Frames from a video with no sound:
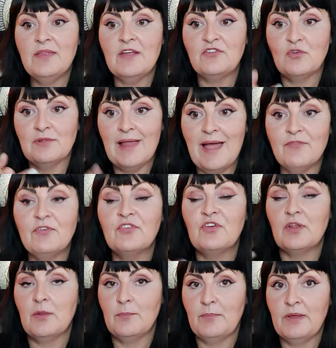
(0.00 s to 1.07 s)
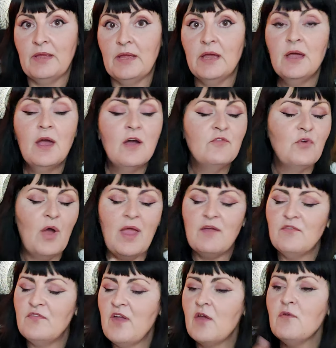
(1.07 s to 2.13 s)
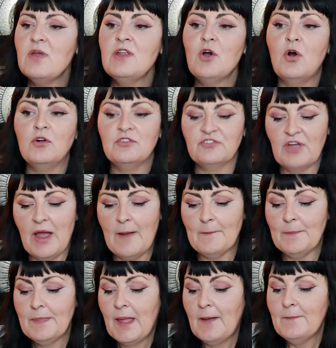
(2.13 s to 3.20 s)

that your life is going to be for a very long time.